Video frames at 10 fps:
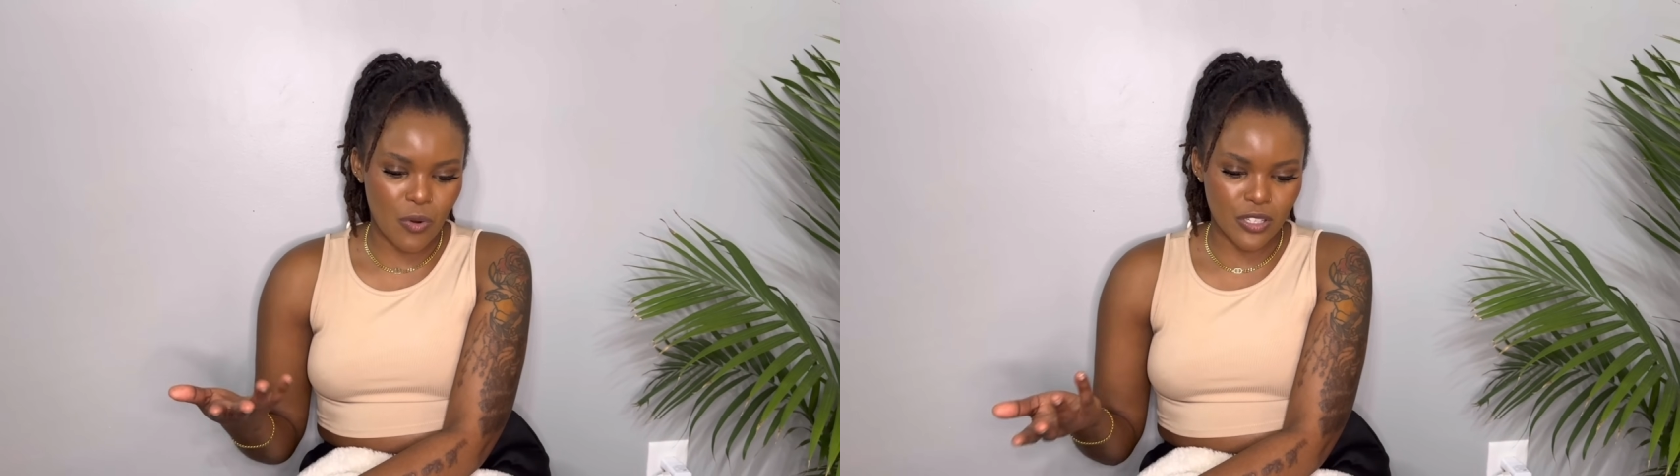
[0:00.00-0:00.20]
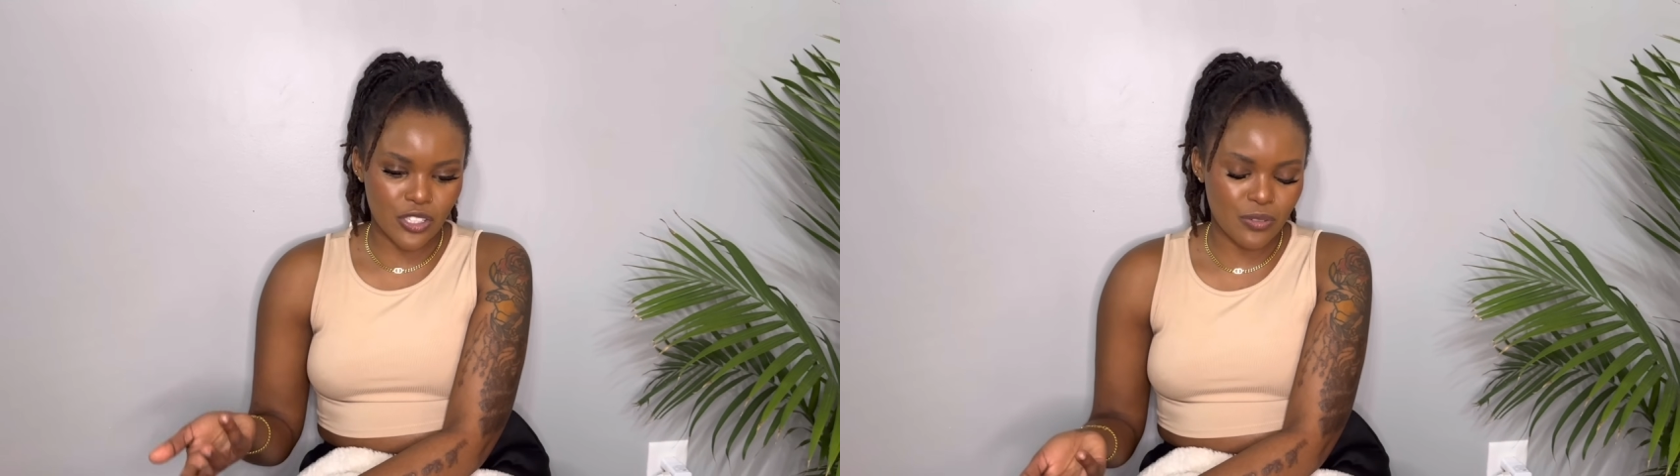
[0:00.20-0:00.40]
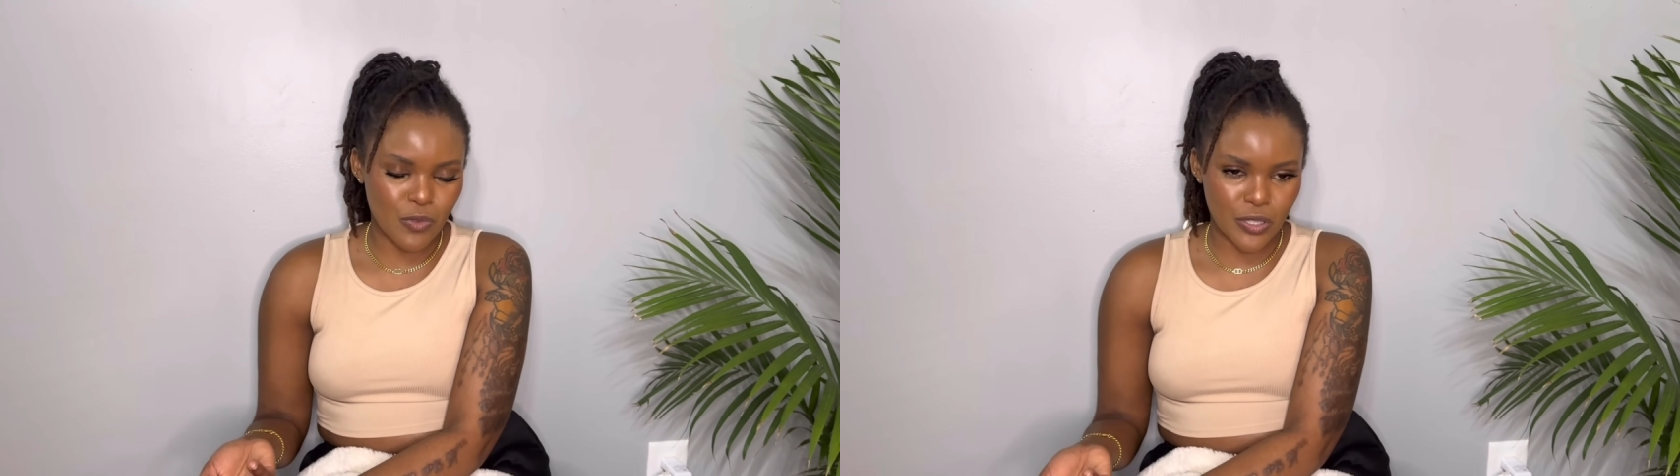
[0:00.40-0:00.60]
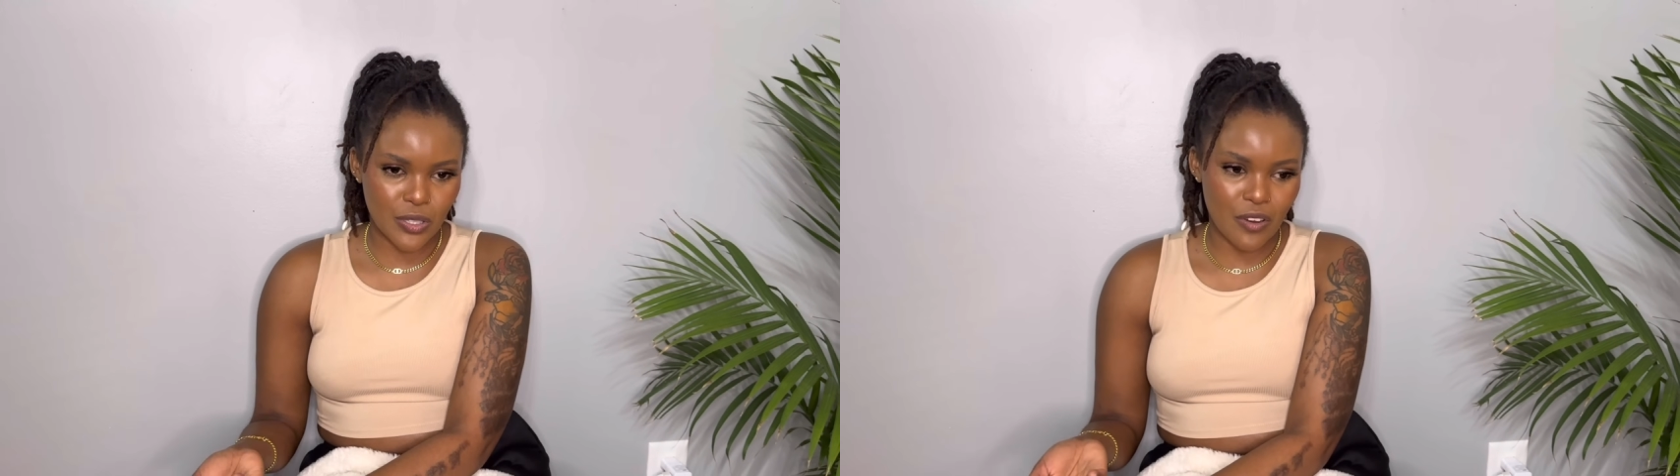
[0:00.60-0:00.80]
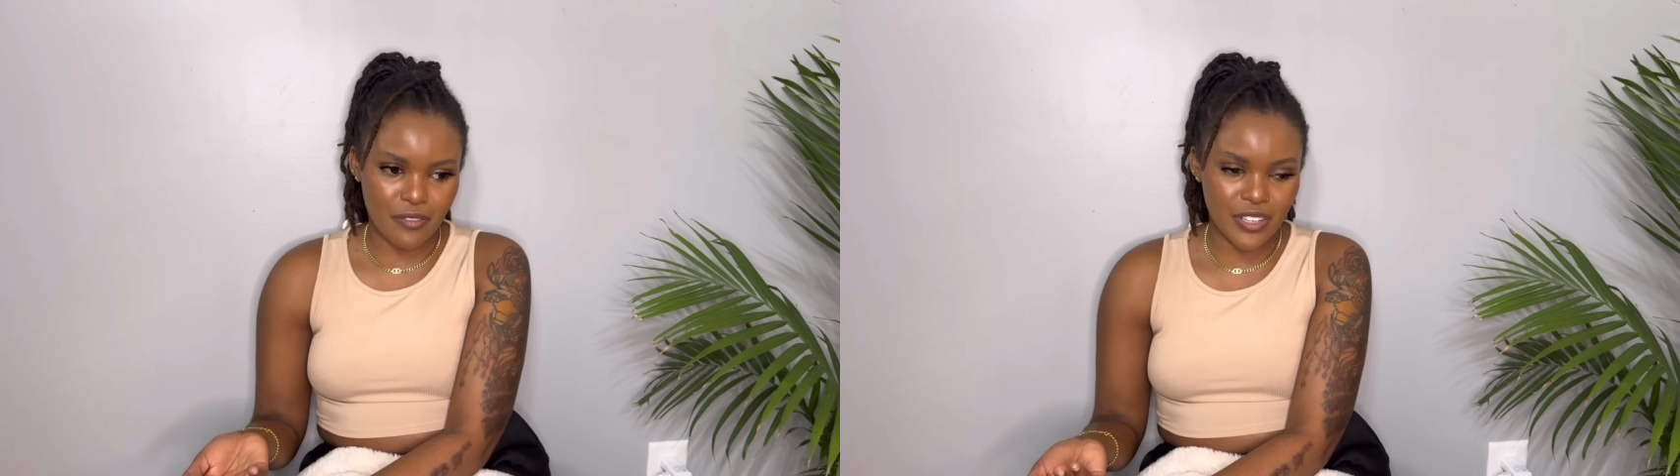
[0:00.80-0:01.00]
watched most
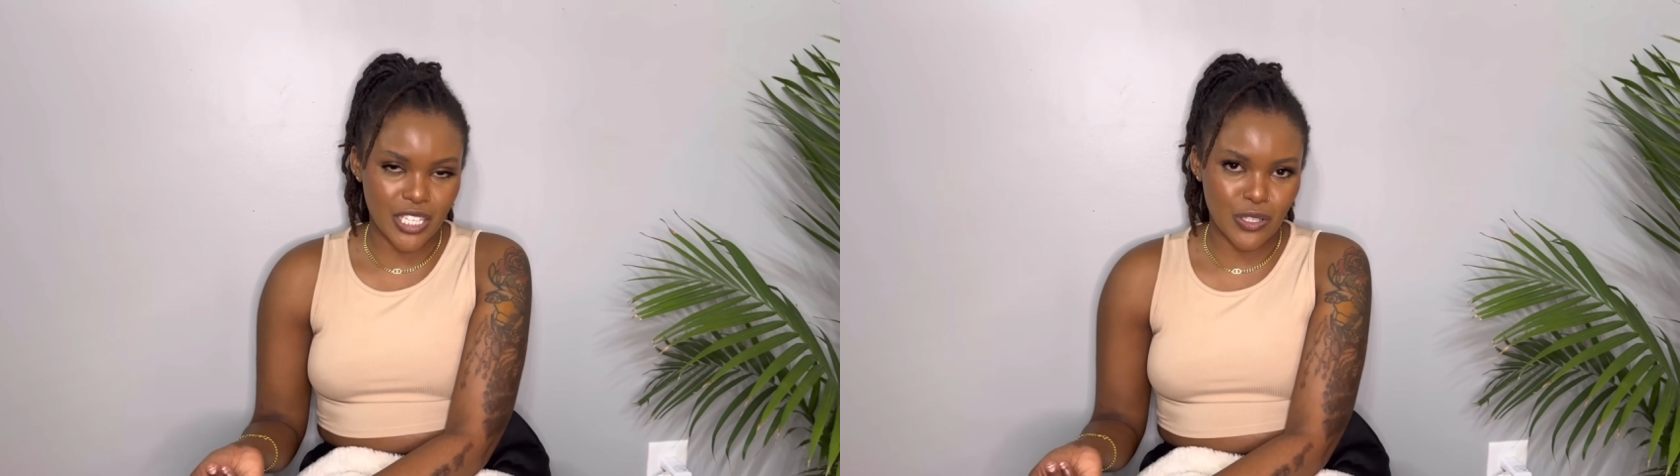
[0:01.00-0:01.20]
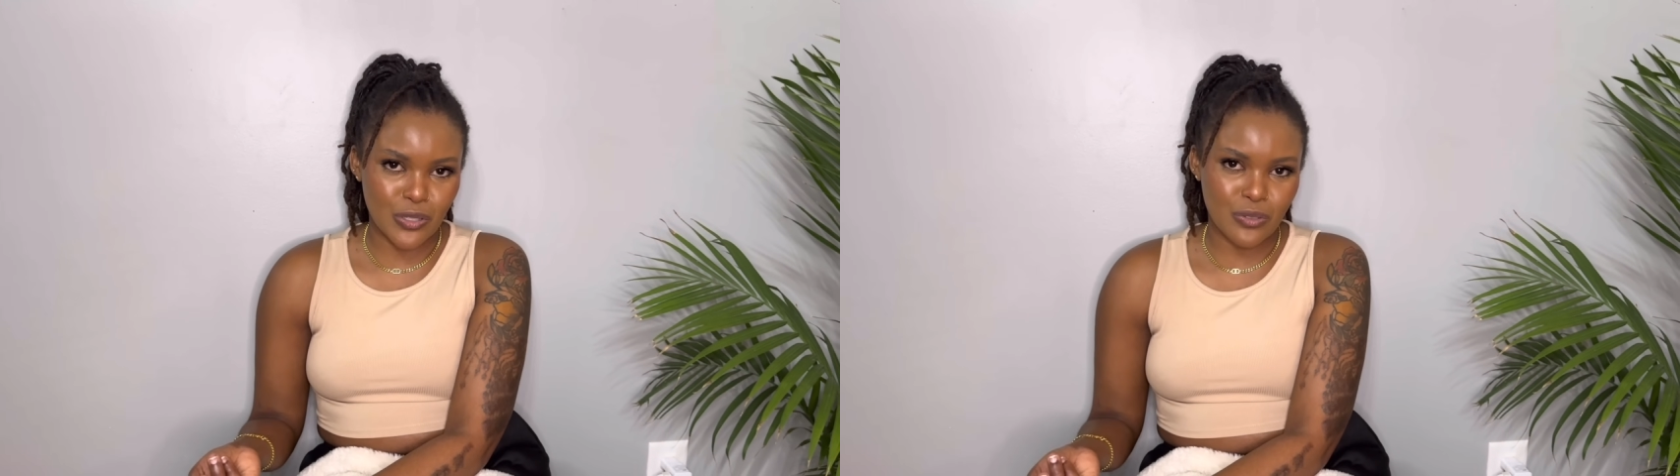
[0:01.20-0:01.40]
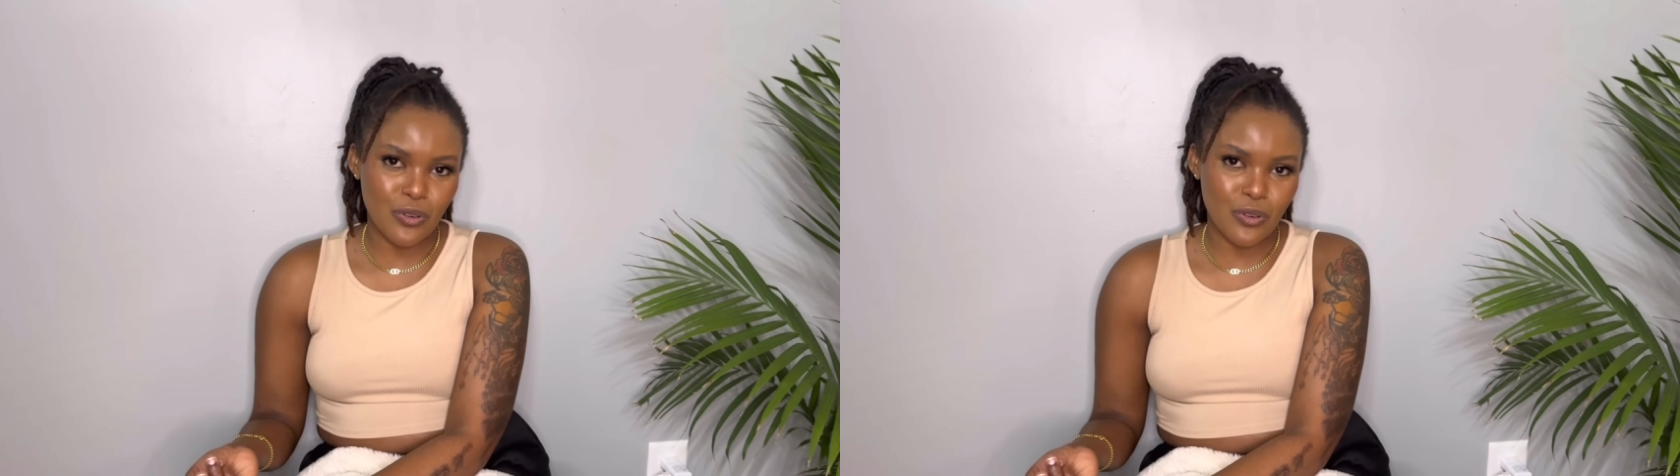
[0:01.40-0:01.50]
of our videos,